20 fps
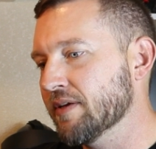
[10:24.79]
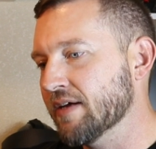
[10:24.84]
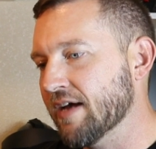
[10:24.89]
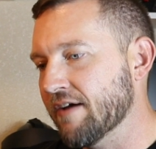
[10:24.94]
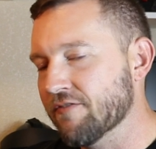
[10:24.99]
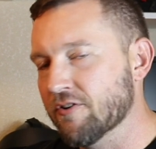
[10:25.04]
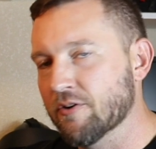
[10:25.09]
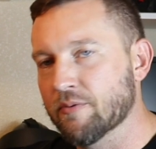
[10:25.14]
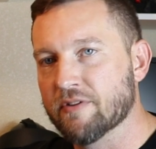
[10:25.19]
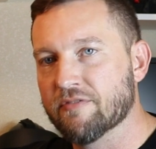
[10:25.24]

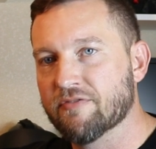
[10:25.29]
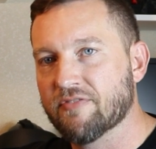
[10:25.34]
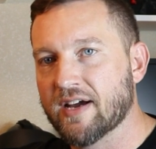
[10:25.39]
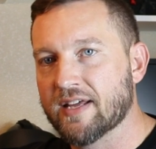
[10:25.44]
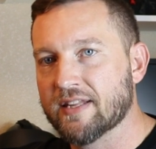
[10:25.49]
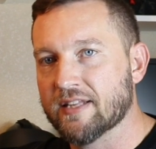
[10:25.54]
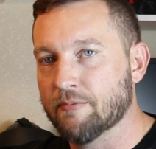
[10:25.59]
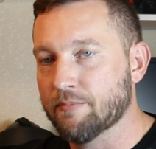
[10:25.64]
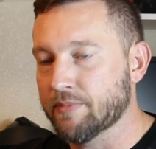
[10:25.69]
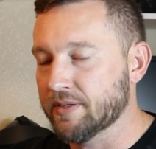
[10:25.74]
have nobody
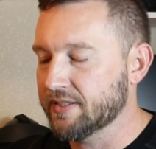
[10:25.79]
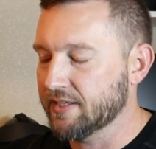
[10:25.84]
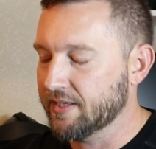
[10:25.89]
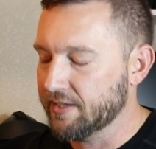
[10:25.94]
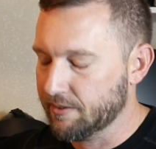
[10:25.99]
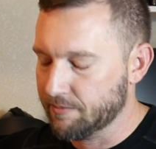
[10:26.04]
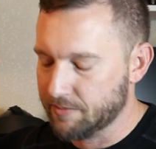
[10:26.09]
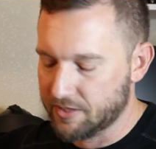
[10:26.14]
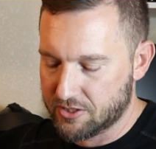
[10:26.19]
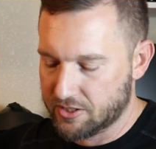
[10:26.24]
find them, but
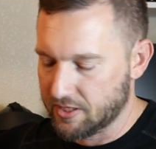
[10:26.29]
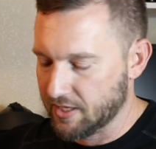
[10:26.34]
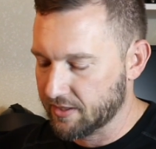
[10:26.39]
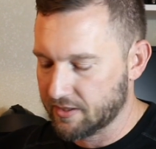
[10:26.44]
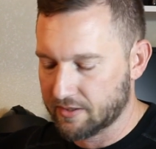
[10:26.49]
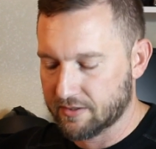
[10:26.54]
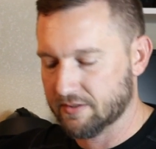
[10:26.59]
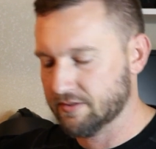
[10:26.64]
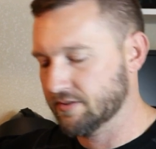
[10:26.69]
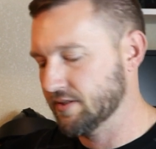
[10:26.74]
then they'd be
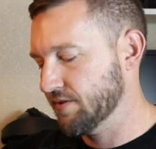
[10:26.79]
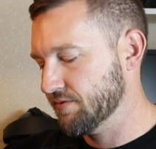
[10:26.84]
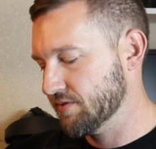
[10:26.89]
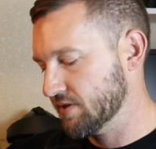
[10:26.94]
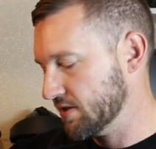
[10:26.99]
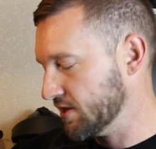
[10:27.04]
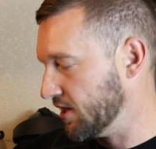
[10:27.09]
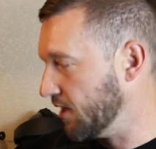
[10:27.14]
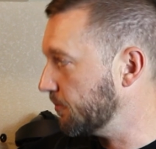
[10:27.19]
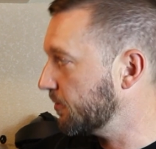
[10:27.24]
shaken, and that was
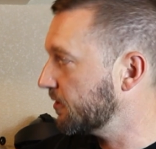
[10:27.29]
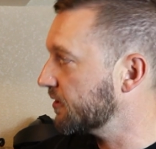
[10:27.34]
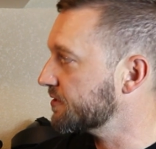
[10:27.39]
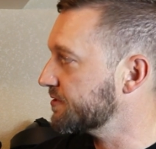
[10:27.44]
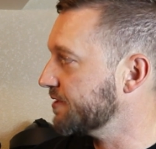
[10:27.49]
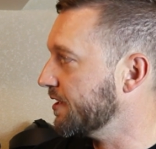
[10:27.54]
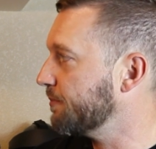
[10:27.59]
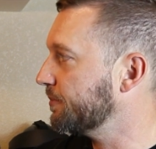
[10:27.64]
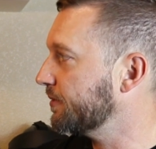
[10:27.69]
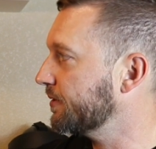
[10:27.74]
a terrible
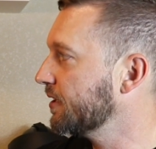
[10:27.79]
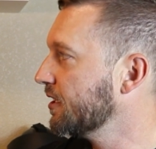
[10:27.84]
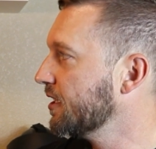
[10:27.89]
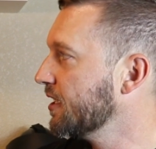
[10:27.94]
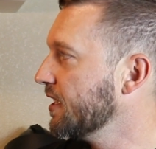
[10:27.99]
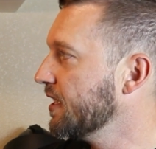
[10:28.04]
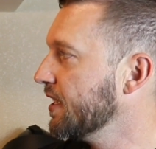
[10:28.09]
example.